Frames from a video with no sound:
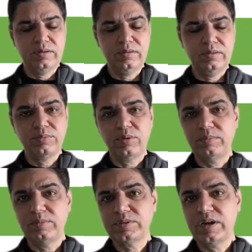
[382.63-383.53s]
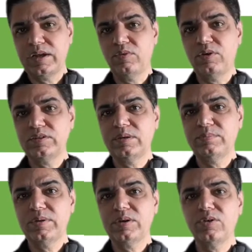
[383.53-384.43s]
problems, like for
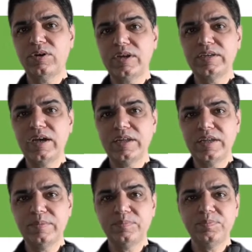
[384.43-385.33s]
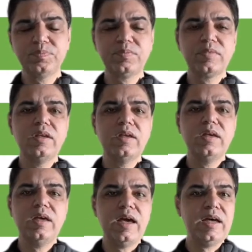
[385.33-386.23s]
example chronic diarrhea.
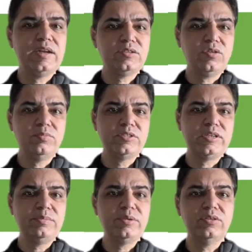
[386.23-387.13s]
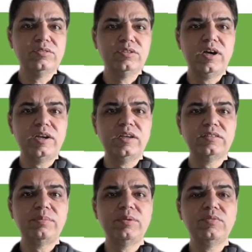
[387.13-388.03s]
And obviously, because the diarrhea is
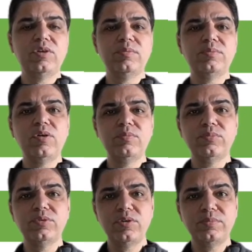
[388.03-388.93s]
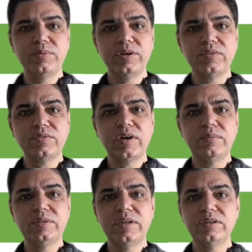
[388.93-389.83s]
happening for a prolonged period of time,
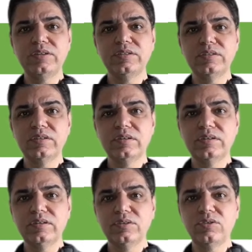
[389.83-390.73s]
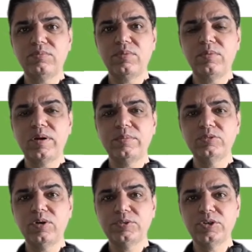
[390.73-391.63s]
there is not proper
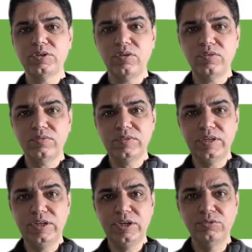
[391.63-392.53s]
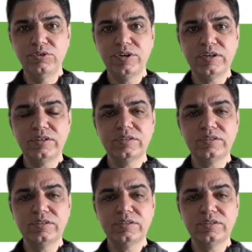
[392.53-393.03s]
absorption of the nutrients.